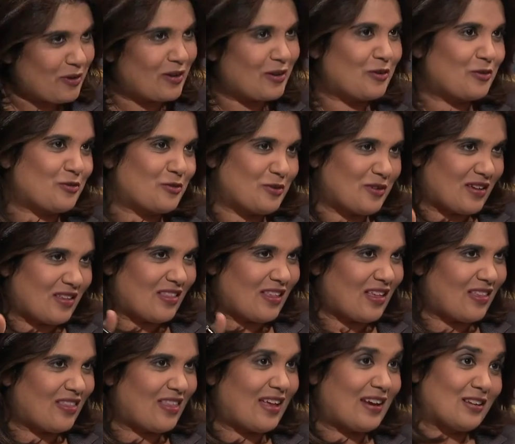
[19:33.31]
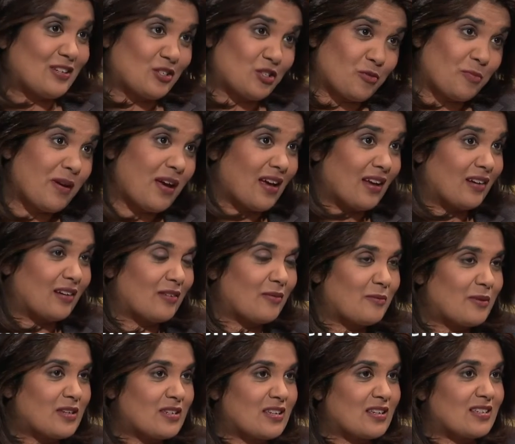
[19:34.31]
country, and that, that is Japan.
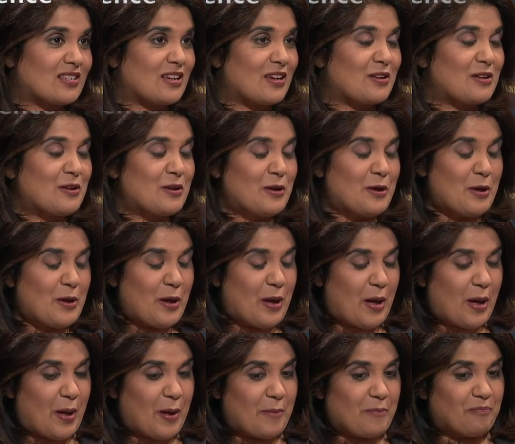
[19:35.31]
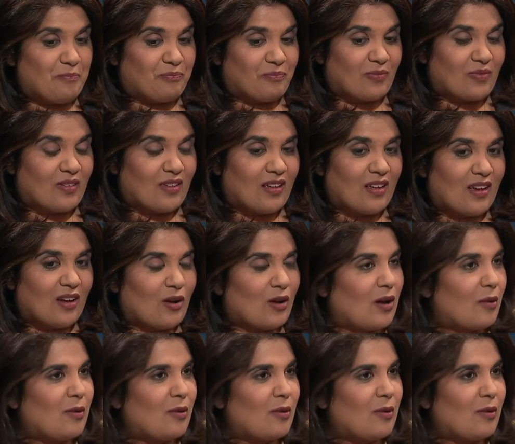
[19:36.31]
Mm. Says, uh, um, I